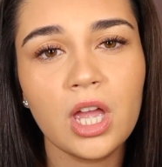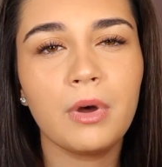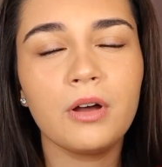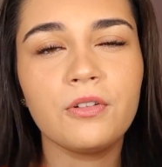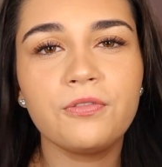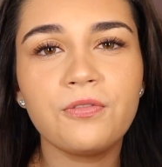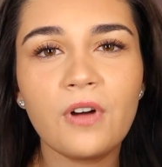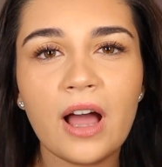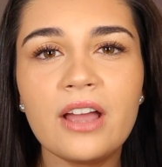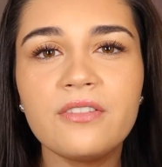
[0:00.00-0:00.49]
But
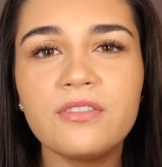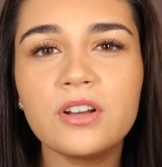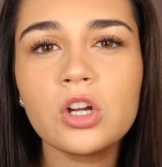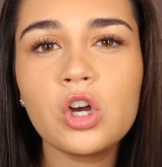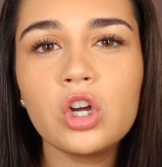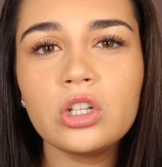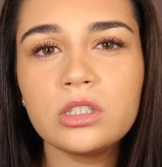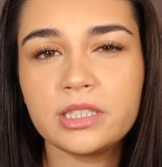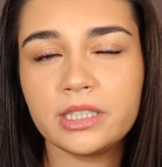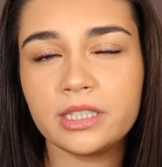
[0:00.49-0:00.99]
Fiverr
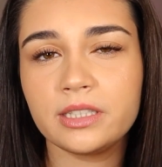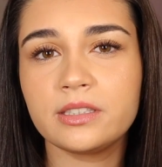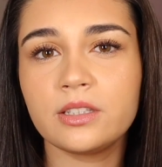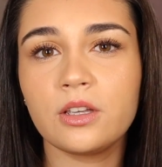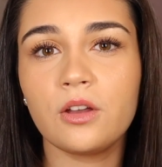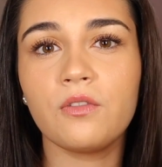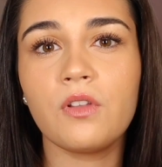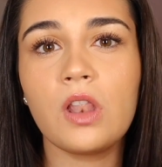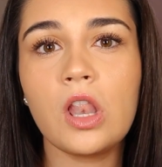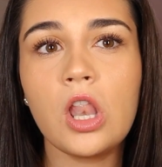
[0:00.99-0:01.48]
consists
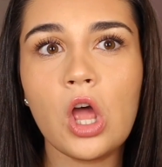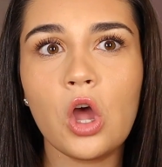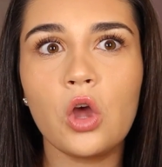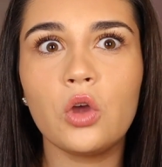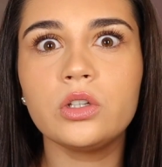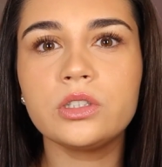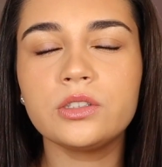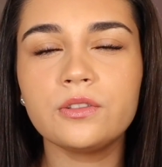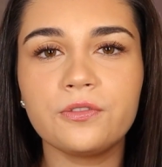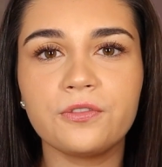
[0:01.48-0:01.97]
of
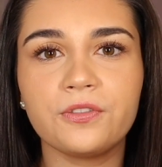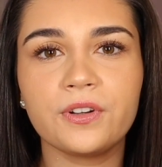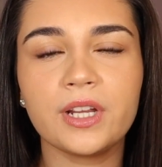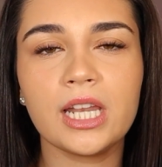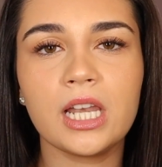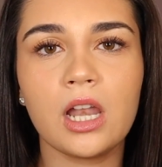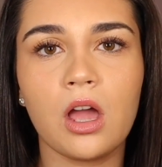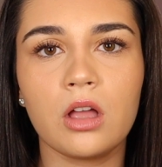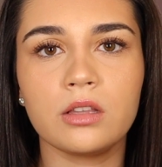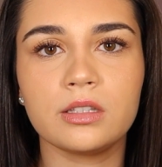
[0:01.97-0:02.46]
loads of
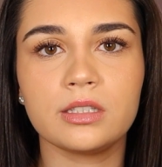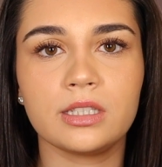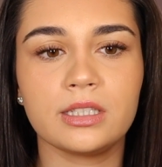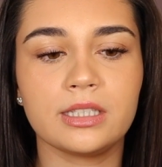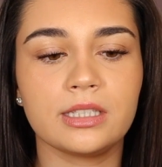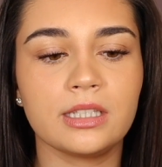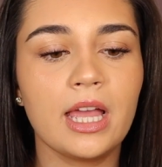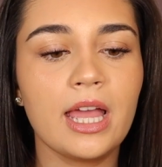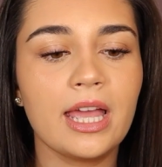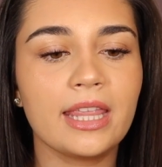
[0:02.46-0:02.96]

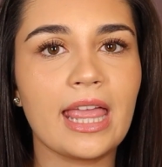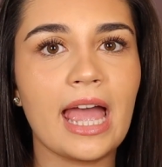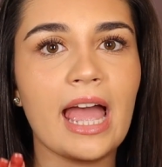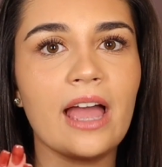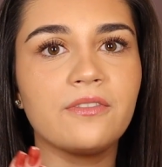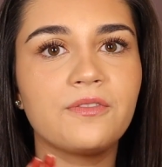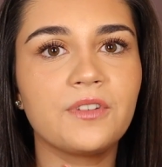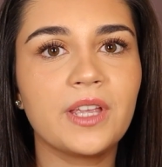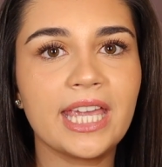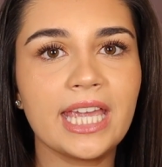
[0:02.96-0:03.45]
freelancers that
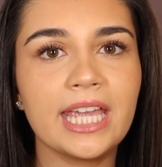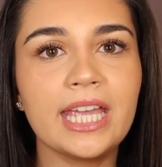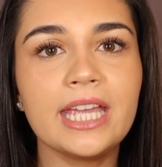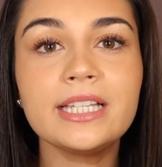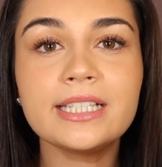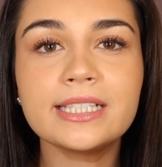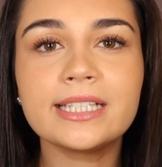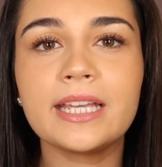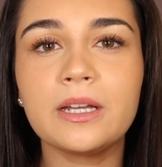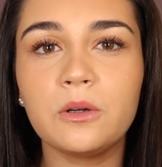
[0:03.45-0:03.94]
have key
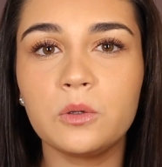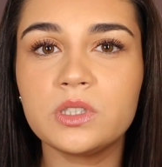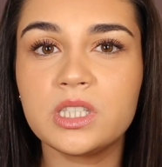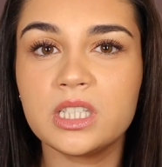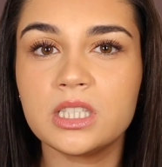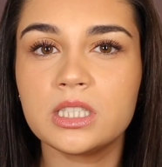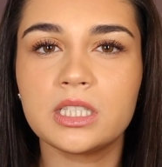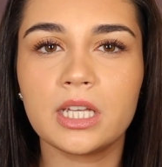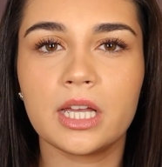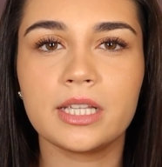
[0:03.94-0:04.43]
skills
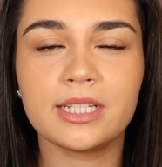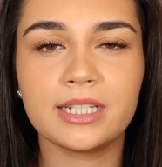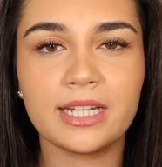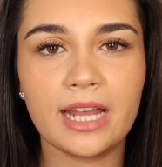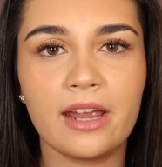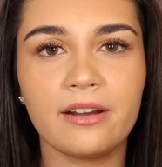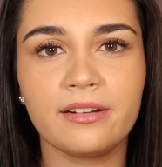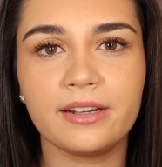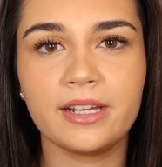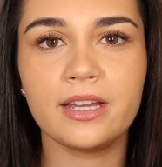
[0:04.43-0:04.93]
in certain
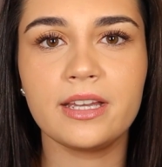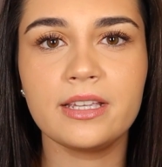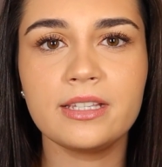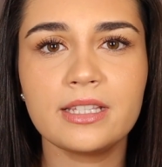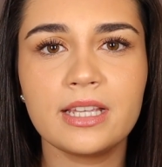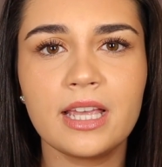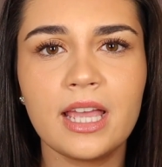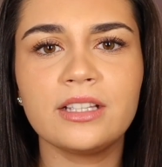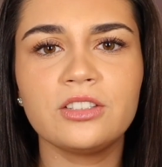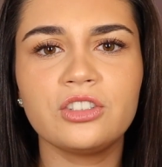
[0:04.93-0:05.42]

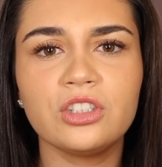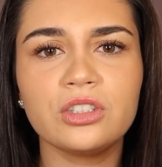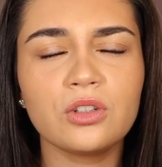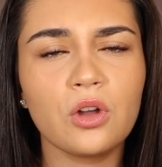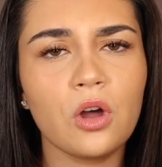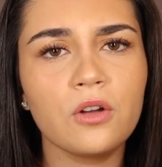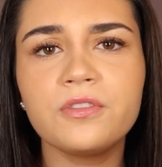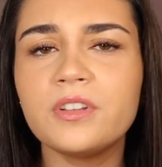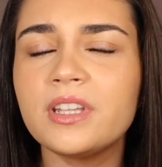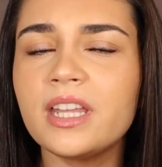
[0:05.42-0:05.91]
areas and just
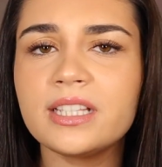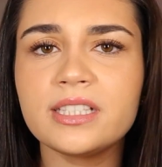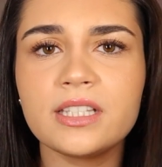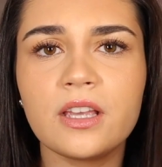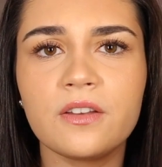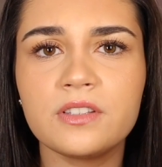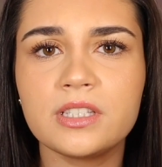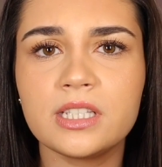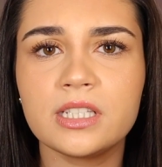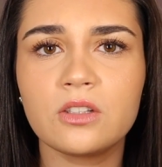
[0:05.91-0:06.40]
offer their
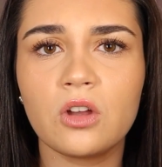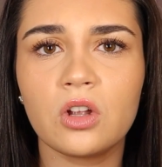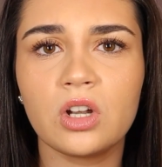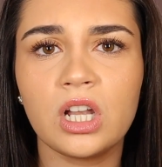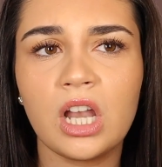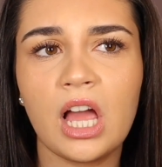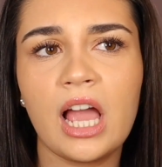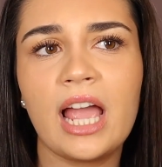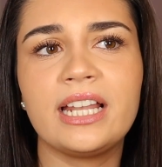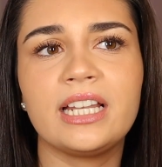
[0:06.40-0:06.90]
services
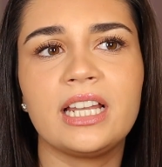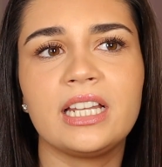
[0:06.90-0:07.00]
online.